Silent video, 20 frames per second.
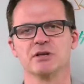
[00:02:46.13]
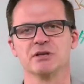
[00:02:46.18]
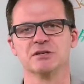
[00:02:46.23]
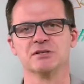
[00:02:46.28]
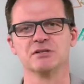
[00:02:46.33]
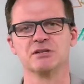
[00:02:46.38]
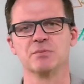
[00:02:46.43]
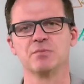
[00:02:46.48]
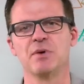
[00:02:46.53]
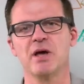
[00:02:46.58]

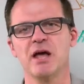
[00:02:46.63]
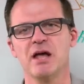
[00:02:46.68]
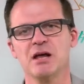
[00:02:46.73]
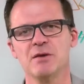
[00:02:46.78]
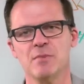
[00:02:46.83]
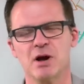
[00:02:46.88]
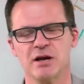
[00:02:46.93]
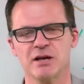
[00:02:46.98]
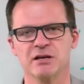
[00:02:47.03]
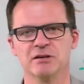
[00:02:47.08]
is to pay
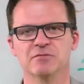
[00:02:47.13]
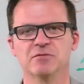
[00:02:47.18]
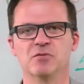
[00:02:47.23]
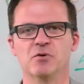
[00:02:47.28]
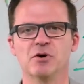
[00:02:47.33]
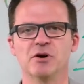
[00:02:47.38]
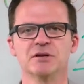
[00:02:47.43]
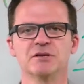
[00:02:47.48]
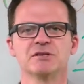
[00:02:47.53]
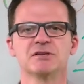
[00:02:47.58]
my
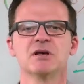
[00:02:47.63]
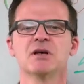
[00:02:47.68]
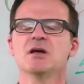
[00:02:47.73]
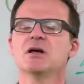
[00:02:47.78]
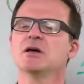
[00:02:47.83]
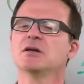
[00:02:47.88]
invoice.